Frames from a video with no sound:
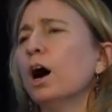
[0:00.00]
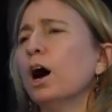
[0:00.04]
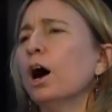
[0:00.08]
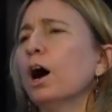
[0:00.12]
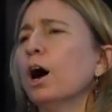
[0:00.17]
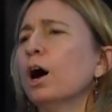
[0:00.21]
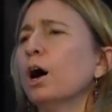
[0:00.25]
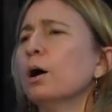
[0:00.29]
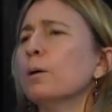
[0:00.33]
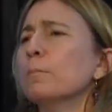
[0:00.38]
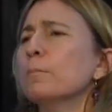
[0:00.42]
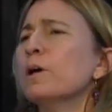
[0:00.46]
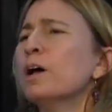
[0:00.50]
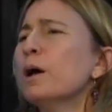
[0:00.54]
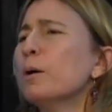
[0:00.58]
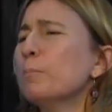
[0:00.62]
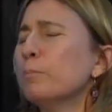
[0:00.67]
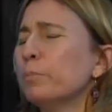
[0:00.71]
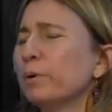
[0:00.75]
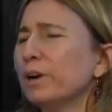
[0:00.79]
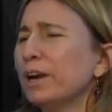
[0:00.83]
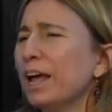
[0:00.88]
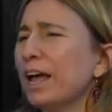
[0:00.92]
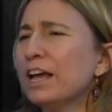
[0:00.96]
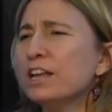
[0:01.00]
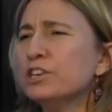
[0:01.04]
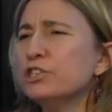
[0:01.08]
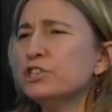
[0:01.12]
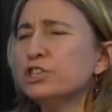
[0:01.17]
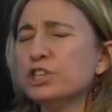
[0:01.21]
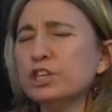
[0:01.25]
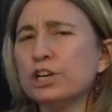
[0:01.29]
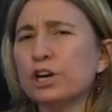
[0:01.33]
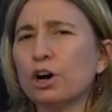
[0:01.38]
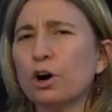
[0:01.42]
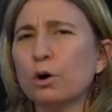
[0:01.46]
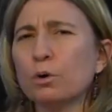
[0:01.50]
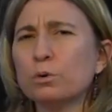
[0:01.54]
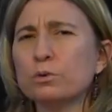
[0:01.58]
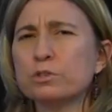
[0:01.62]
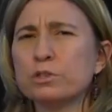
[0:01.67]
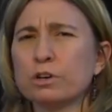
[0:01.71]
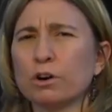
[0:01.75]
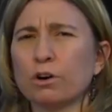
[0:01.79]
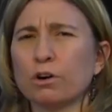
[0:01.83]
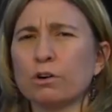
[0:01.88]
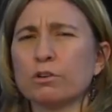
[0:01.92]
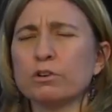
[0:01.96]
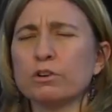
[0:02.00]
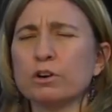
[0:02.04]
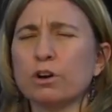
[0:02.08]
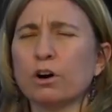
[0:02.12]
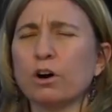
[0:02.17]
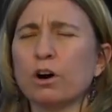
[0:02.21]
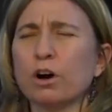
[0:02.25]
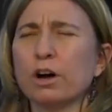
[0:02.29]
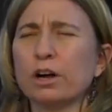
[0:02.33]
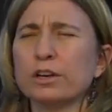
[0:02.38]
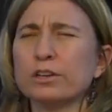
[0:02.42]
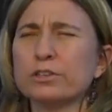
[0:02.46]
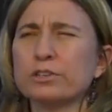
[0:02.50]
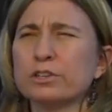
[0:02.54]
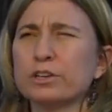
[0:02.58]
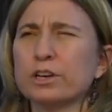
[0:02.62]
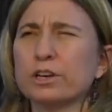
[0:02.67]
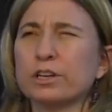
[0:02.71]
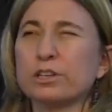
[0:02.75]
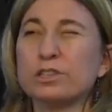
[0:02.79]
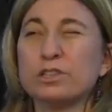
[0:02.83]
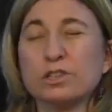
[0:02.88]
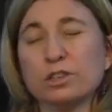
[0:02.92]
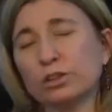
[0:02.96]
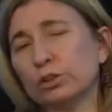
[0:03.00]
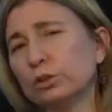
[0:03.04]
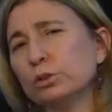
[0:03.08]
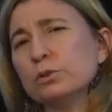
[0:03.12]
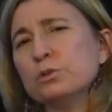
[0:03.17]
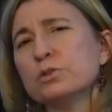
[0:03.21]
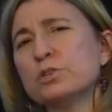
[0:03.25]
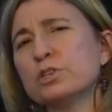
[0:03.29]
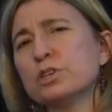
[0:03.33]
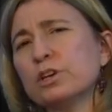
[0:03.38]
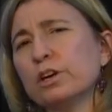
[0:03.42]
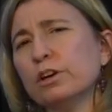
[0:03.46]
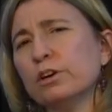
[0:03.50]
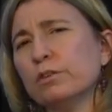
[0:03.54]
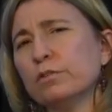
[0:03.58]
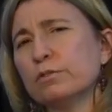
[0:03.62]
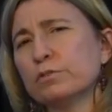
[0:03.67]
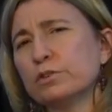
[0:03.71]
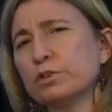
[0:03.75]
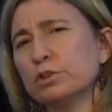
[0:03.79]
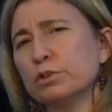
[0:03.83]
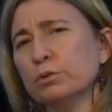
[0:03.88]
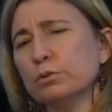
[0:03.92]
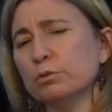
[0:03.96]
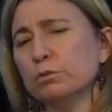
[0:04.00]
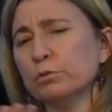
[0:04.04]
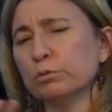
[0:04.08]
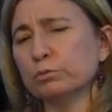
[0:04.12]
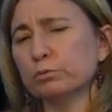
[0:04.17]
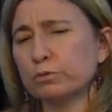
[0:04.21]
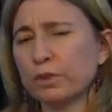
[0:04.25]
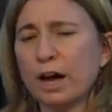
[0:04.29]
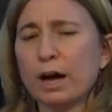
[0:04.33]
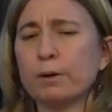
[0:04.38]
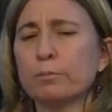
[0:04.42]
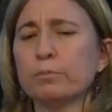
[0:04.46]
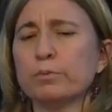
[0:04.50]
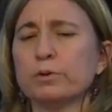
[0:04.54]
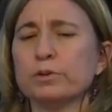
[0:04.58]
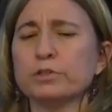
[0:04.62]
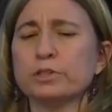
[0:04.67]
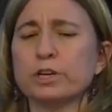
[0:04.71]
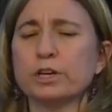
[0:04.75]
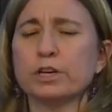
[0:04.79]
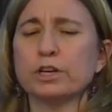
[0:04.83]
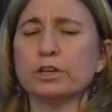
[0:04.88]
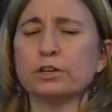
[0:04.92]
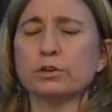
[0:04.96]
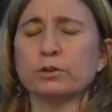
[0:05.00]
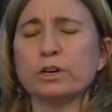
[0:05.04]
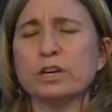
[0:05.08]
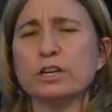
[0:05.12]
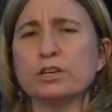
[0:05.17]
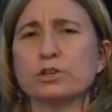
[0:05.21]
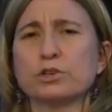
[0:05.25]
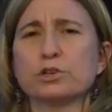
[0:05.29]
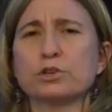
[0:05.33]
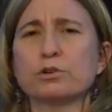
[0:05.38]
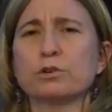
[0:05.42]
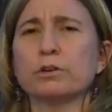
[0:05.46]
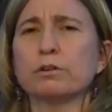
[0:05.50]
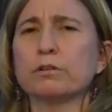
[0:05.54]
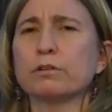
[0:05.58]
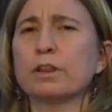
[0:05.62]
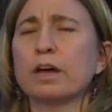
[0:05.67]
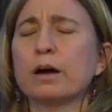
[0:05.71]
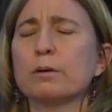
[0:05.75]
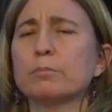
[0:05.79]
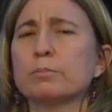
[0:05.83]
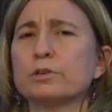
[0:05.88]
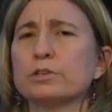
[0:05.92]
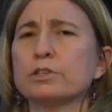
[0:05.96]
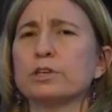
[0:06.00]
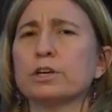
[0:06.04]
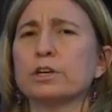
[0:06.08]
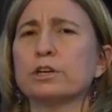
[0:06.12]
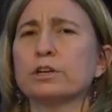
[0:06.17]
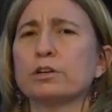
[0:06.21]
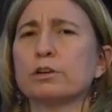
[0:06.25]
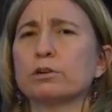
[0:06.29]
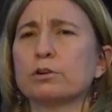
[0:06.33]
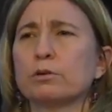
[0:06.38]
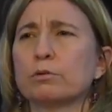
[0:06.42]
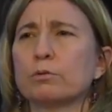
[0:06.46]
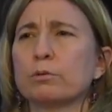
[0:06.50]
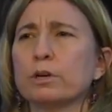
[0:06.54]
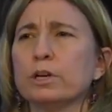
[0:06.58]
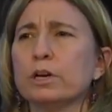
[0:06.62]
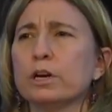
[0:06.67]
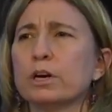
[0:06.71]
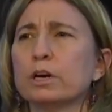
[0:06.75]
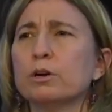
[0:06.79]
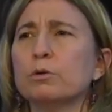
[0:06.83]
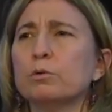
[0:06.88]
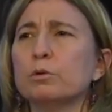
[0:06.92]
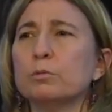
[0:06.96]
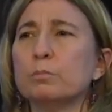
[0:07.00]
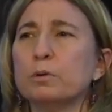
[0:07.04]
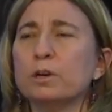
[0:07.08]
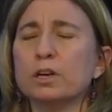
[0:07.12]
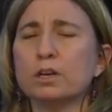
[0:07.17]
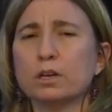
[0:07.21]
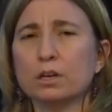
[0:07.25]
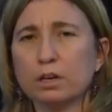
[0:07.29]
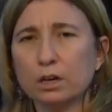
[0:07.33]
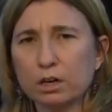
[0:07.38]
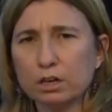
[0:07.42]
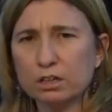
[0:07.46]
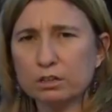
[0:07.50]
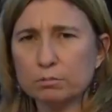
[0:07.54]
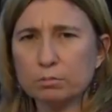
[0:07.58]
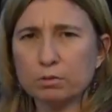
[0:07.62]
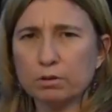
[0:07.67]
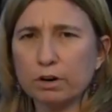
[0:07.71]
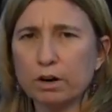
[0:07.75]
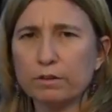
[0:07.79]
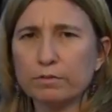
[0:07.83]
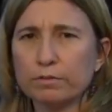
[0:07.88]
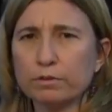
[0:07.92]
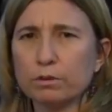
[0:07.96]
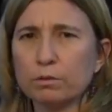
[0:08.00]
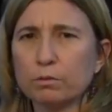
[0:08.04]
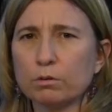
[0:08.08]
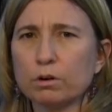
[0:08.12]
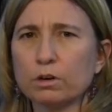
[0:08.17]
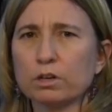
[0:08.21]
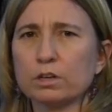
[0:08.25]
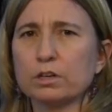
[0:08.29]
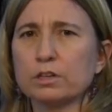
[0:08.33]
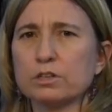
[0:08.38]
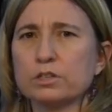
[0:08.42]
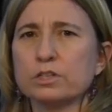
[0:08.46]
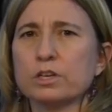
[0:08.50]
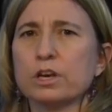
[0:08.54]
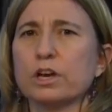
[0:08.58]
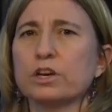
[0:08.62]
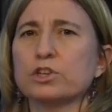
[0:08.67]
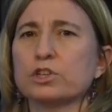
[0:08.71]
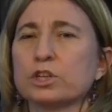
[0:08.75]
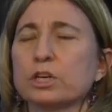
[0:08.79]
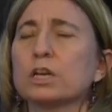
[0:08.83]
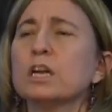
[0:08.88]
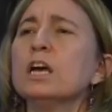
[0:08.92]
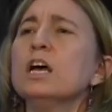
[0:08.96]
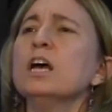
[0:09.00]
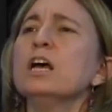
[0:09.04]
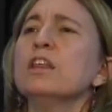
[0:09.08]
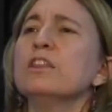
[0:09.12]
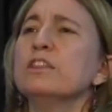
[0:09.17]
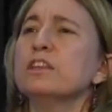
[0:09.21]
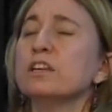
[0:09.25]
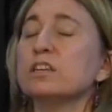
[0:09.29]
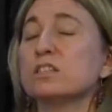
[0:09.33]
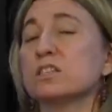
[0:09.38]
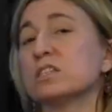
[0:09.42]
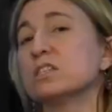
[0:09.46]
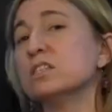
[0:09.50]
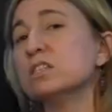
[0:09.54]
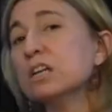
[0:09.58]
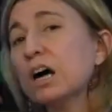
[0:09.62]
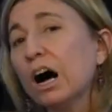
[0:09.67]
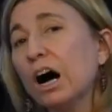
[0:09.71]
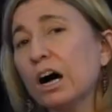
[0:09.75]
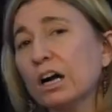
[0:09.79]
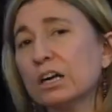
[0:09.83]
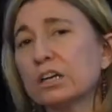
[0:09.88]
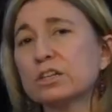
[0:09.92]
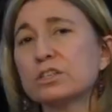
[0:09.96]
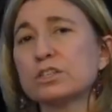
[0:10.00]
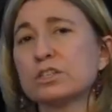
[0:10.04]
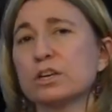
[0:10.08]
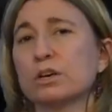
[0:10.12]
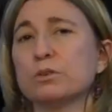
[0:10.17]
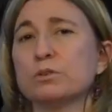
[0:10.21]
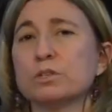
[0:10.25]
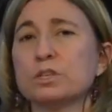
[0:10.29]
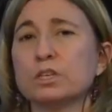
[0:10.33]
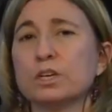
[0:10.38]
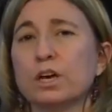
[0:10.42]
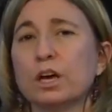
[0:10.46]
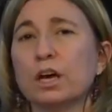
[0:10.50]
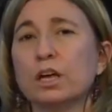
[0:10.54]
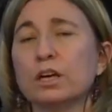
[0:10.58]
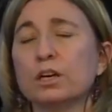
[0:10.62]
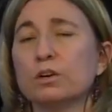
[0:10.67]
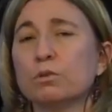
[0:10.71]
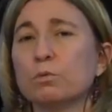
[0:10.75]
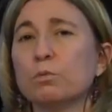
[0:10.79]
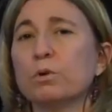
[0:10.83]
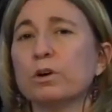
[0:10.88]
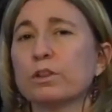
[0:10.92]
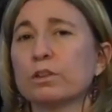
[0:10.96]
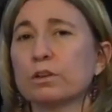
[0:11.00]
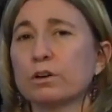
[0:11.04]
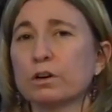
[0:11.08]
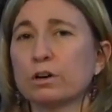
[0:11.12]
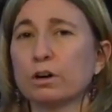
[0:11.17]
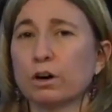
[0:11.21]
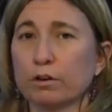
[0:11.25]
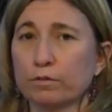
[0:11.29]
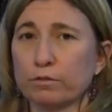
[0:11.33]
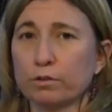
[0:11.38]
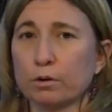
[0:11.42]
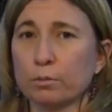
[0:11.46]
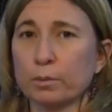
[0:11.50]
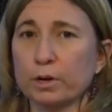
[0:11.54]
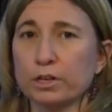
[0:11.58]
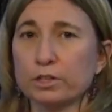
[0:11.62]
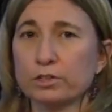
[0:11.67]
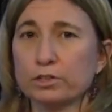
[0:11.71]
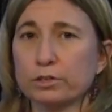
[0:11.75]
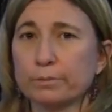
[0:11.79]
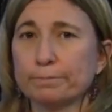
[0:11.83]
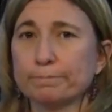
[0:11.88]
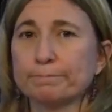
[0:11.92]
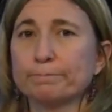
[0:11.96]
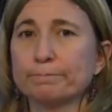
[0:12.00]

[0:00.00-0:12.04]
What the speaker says: But NGOs are not exclusive to that particular industry or that particular arena. It would be a nonprofit organization that is not associated with a government.